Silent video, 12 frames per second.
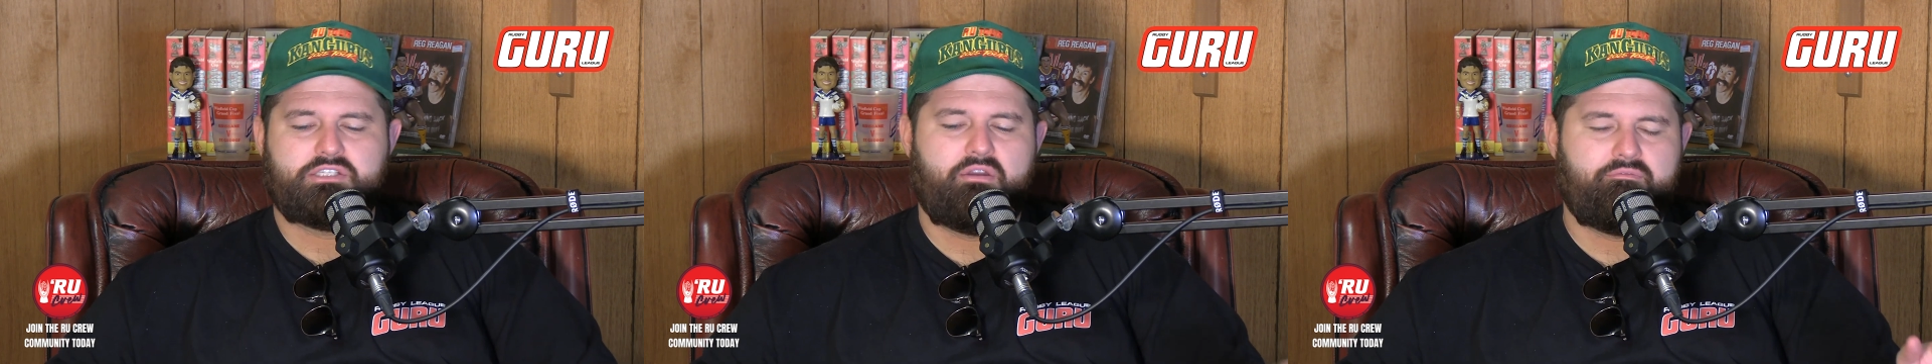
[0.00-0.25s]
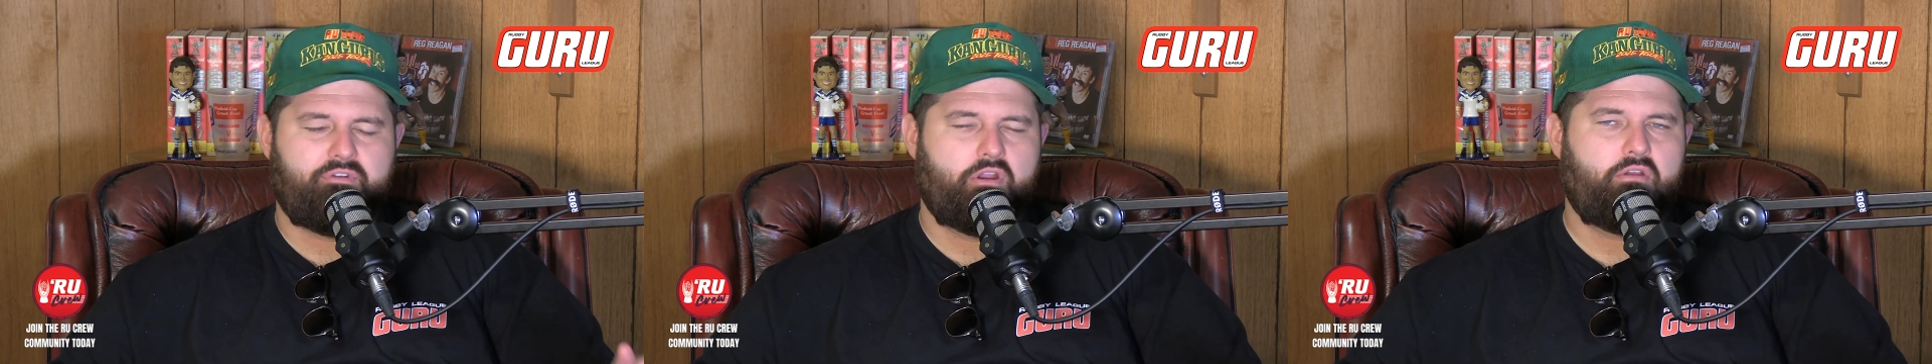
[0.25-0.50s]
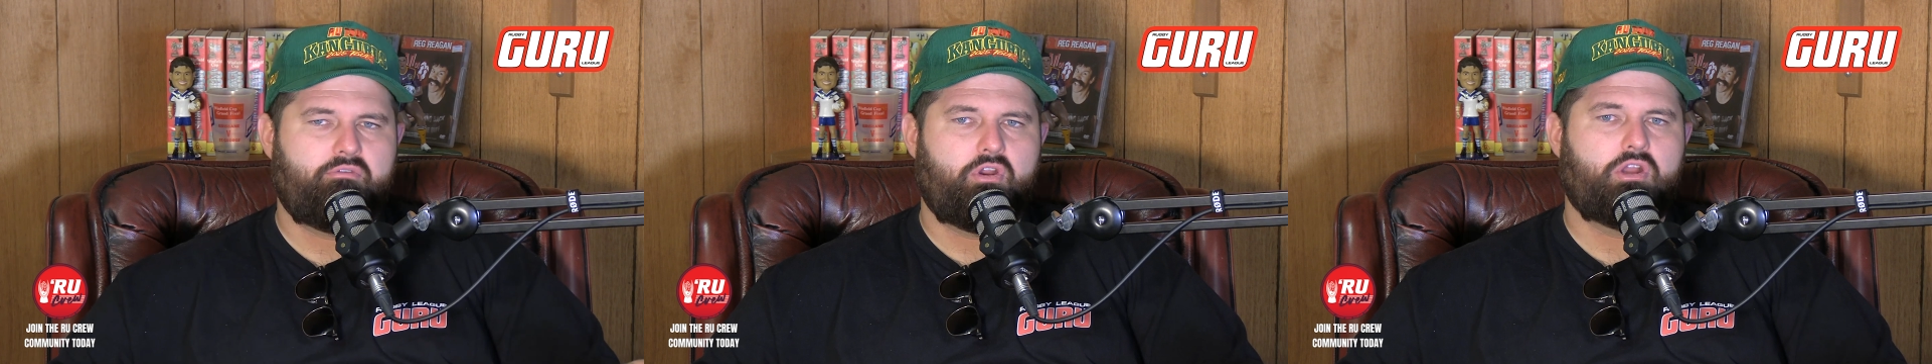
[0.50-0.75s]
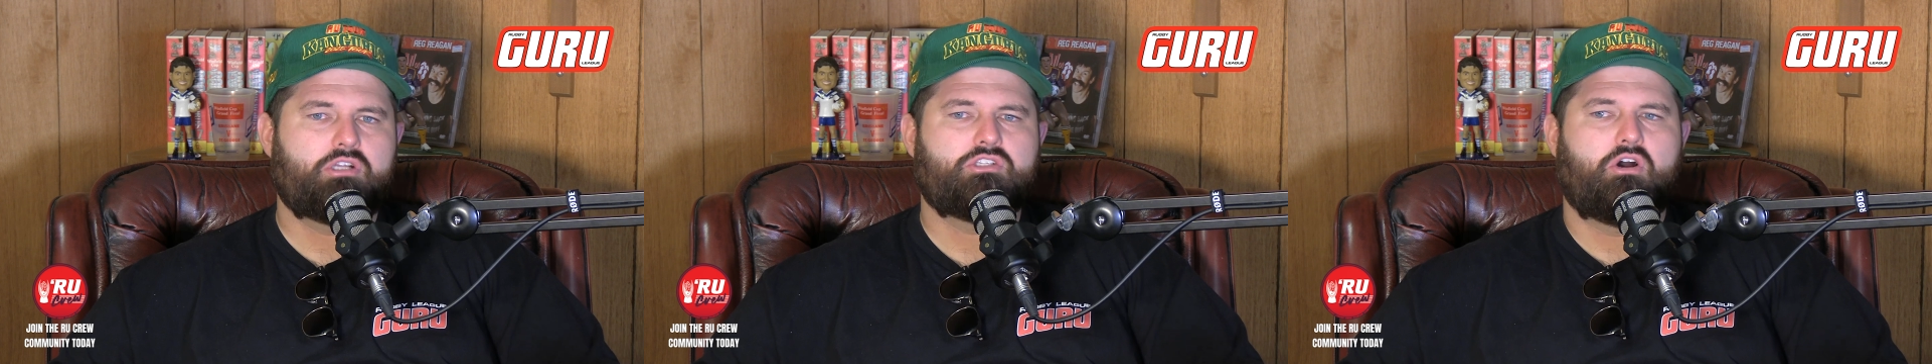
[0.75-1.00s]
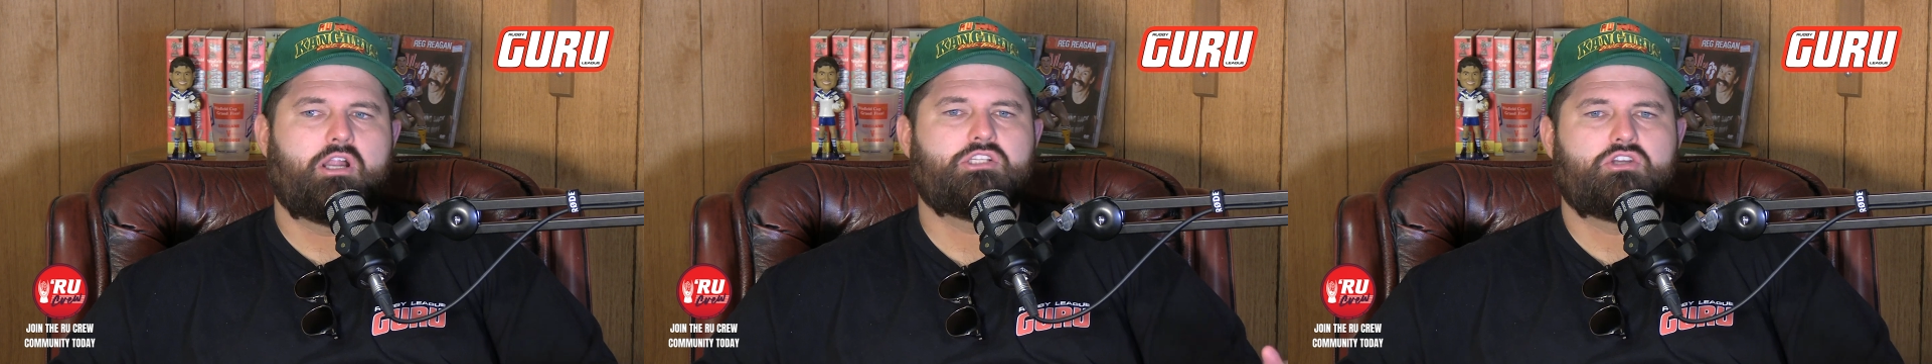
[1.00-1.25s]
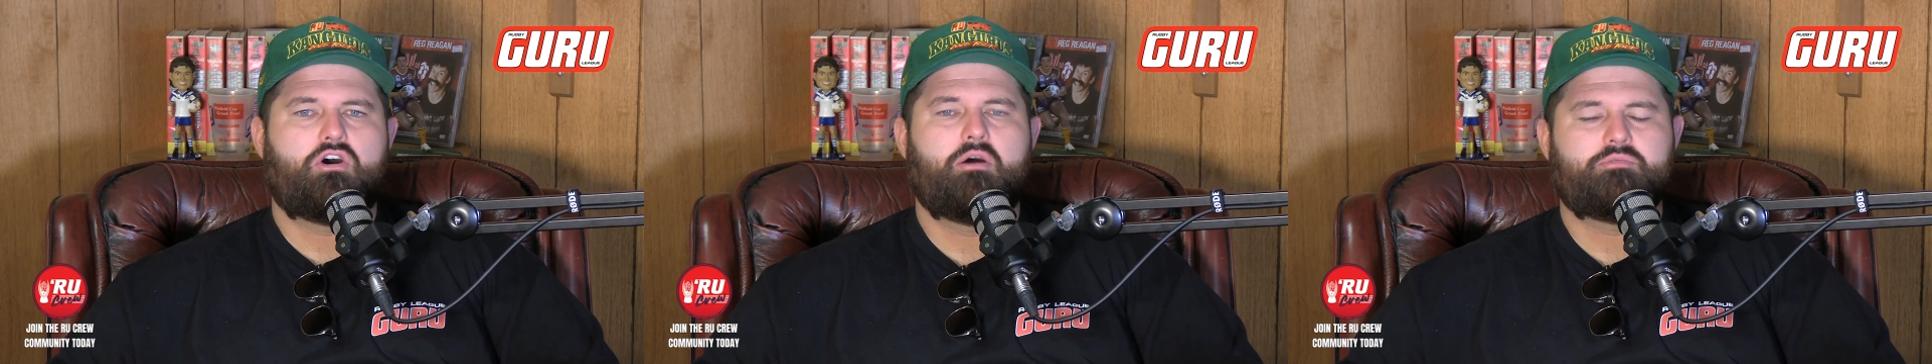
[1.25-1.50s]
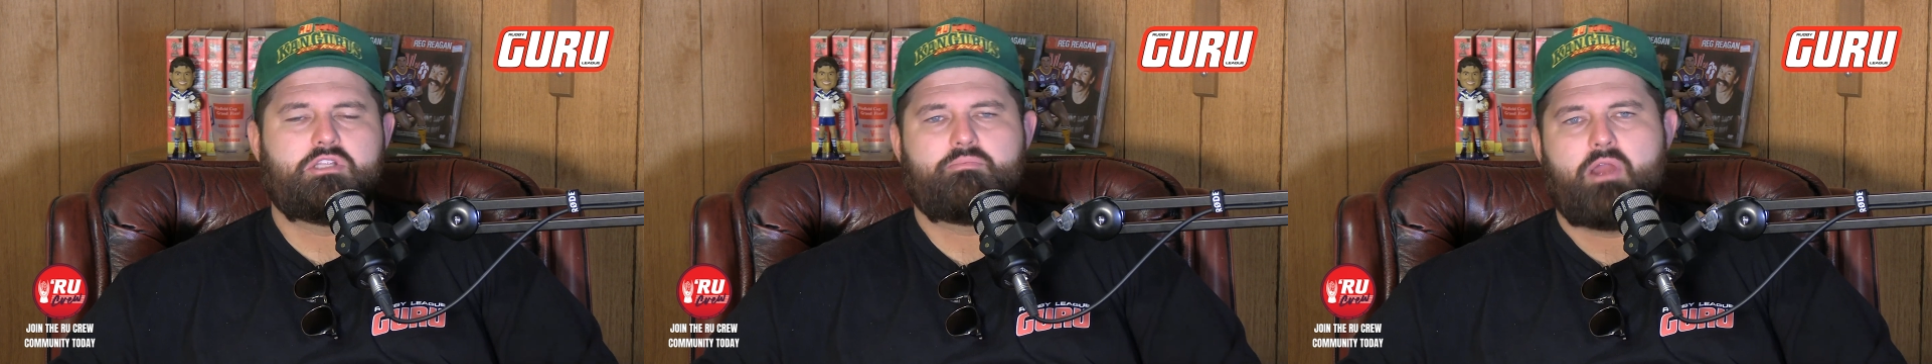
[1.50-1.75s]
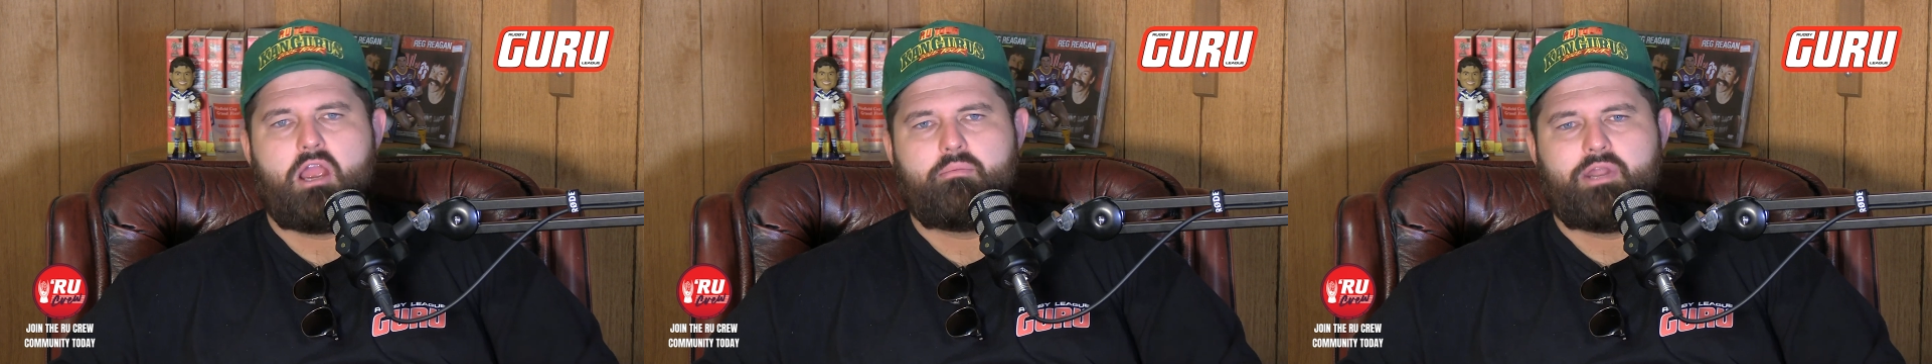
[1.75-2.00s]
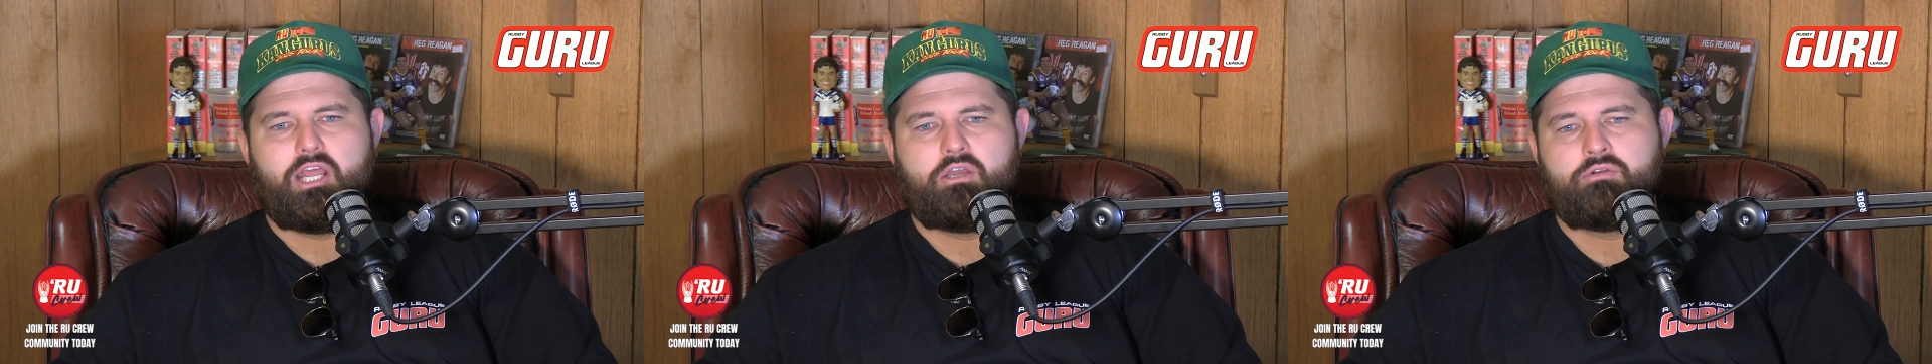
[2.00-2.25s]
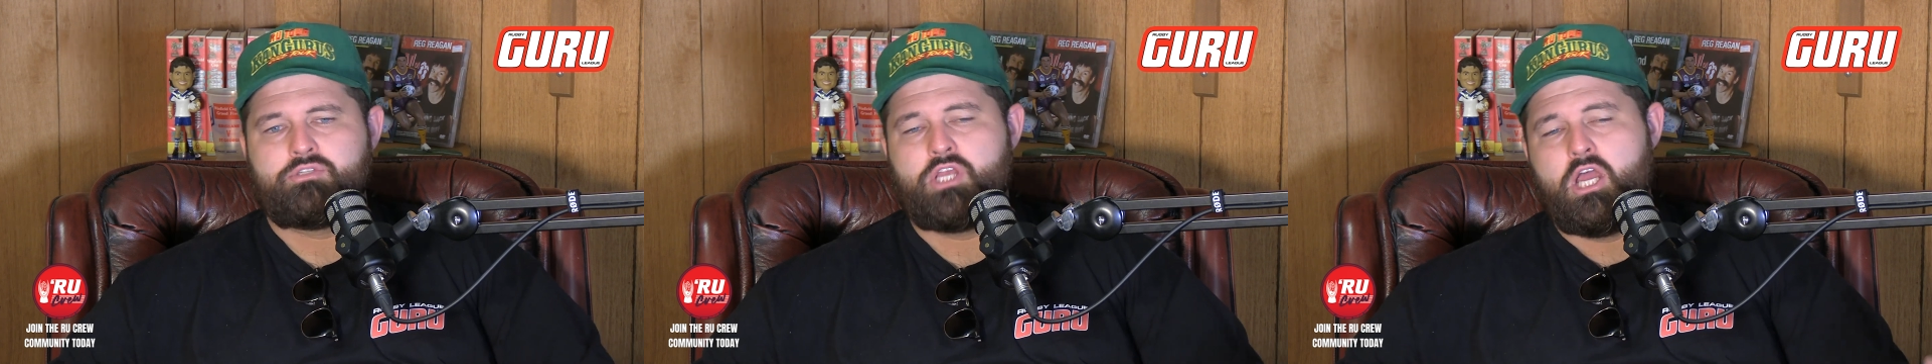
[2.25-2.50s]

So very, very exciting times at the Parramatta Eels.